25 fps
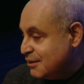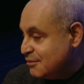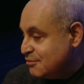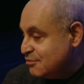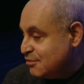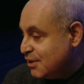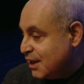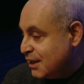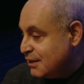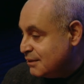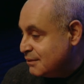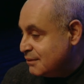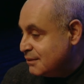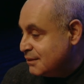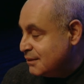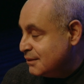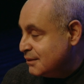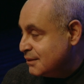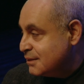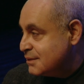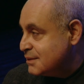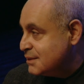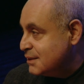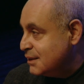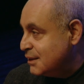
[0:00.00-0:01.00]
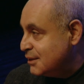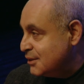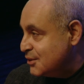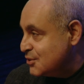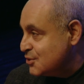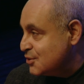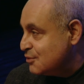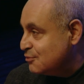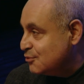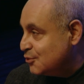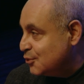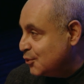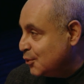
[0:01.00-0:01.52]
invent a
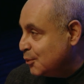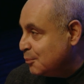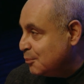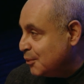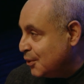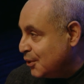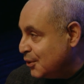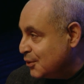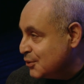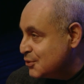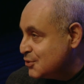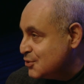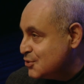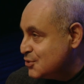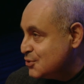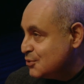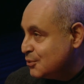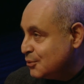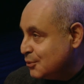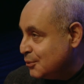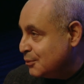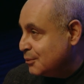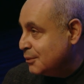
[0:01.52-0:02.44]
series of robots